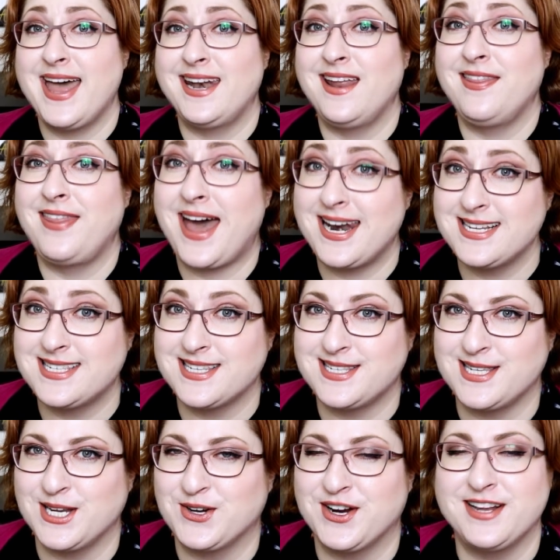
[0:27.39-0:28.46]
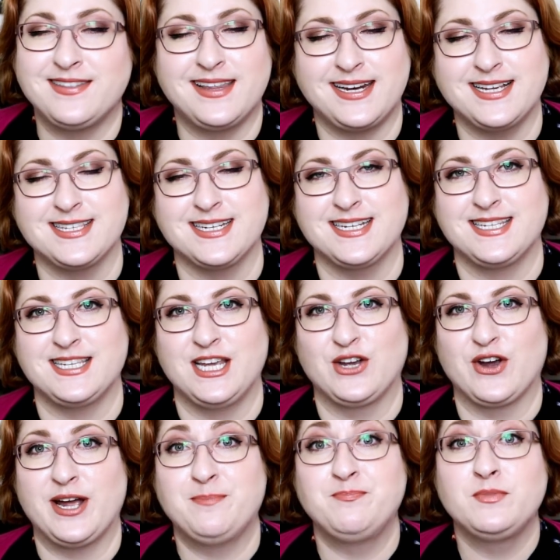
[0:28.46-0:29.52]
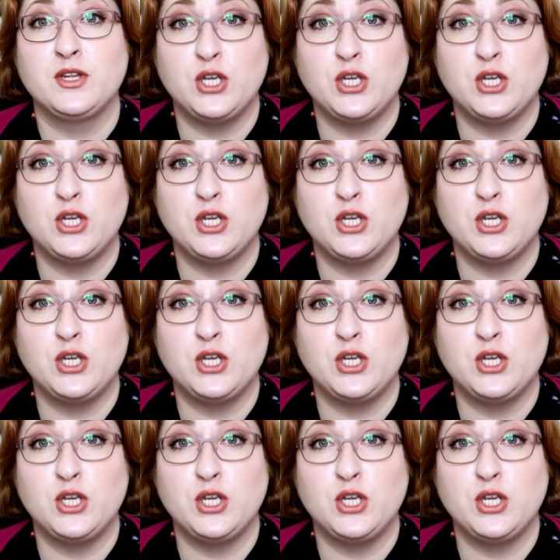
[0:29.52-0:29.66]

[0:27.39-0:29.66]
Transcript: And that is the secret that isn't a secret.